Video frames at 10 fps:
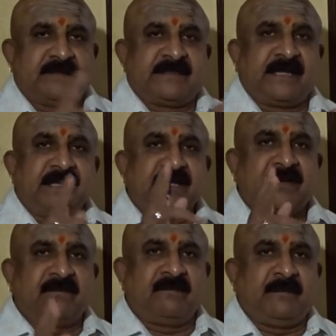second
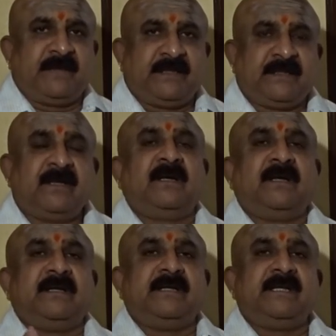year will be the
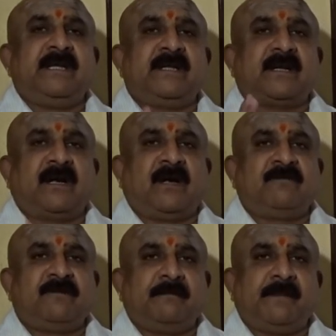year
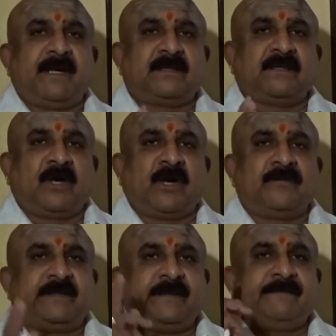of birth
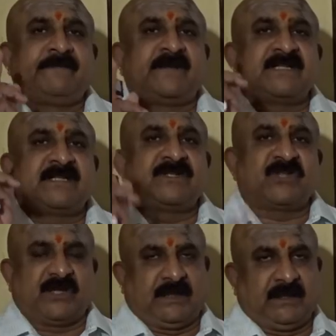of the first
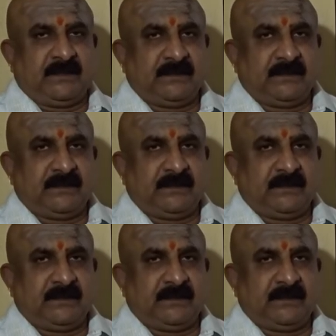child.